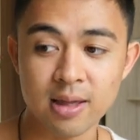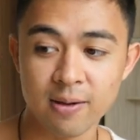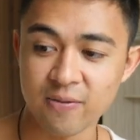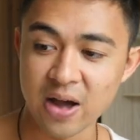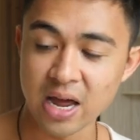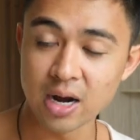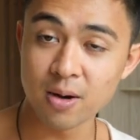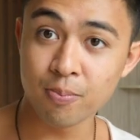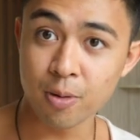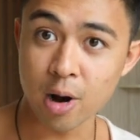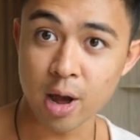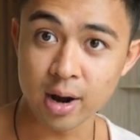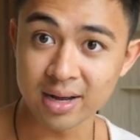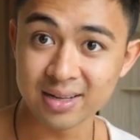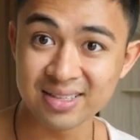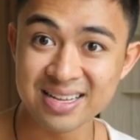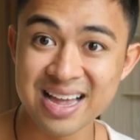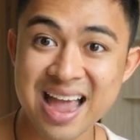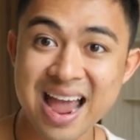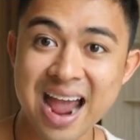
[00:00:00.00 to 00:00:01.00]
They find a
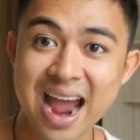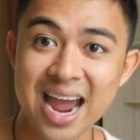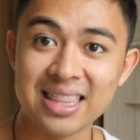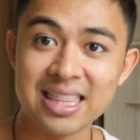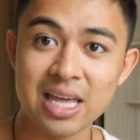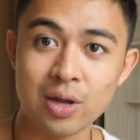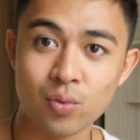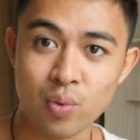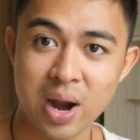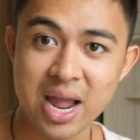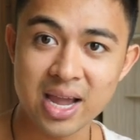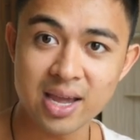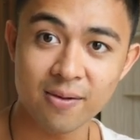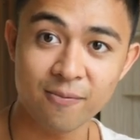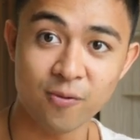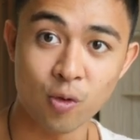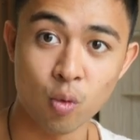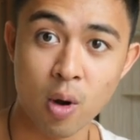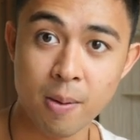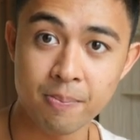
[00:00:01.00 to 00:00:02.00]
product and they rank
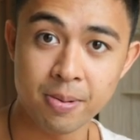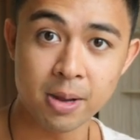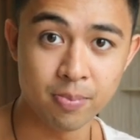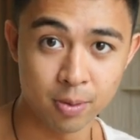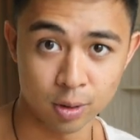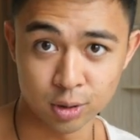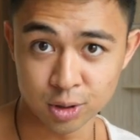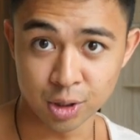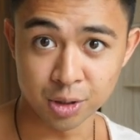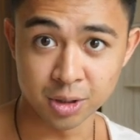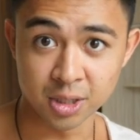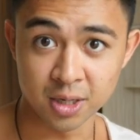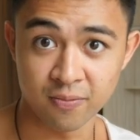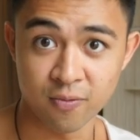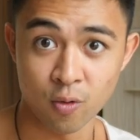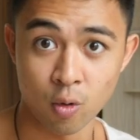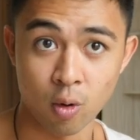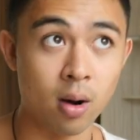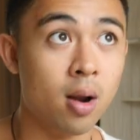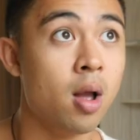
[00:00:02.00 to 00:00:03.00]
it for what people are searching
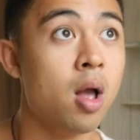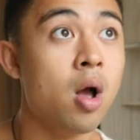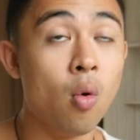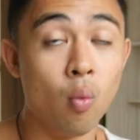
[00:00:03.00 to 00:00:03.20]
for.